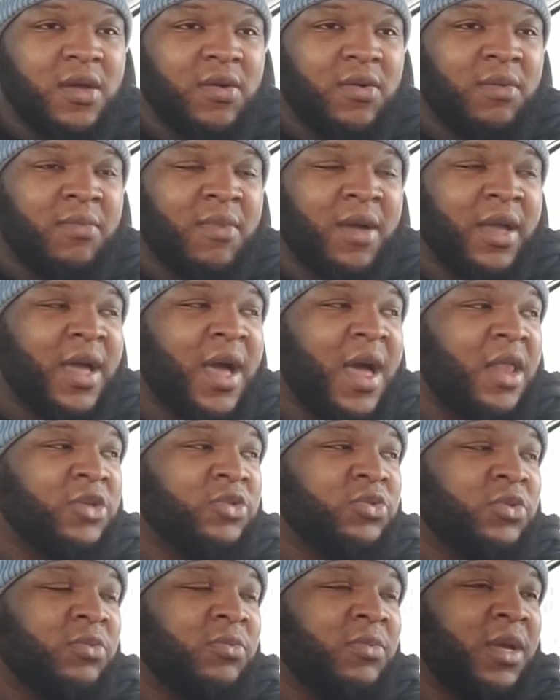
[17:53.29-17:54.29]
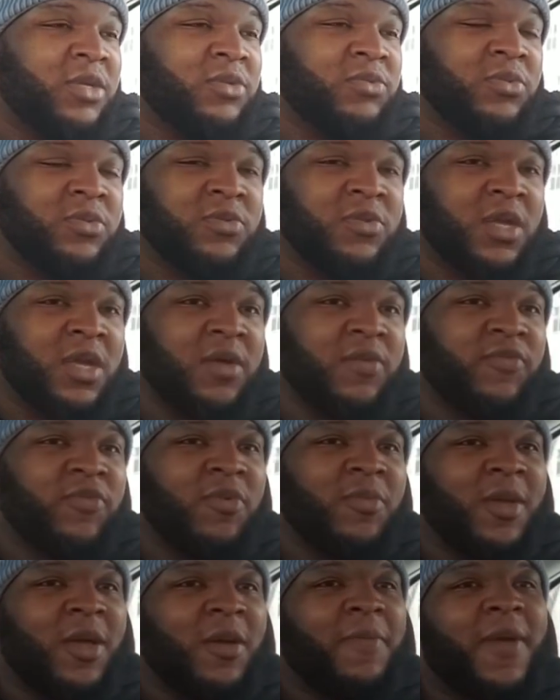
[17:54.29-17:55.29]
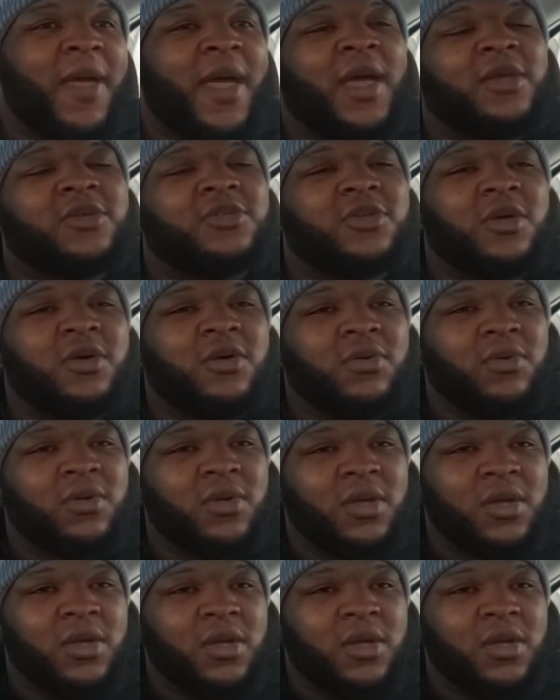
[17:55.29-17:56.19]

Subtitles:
One of my college roommates was from El Paso.